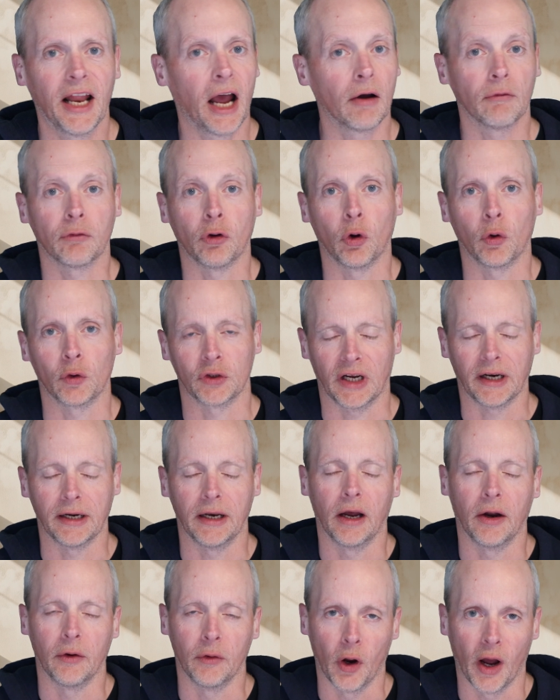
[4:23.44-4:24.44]
Now, of course, I
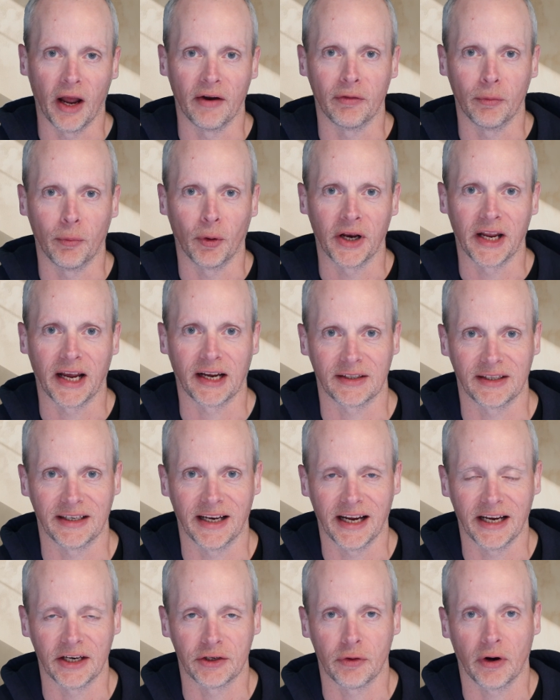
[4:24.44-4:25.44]
know not everybody has an
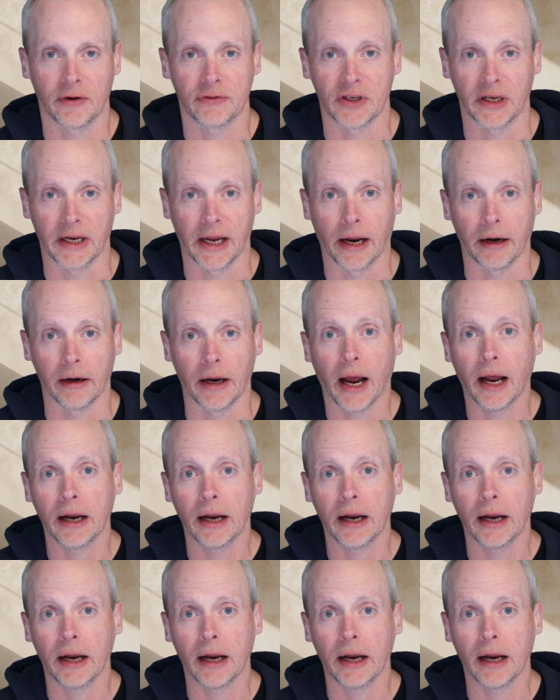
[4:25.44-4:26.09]
Ahrefs account,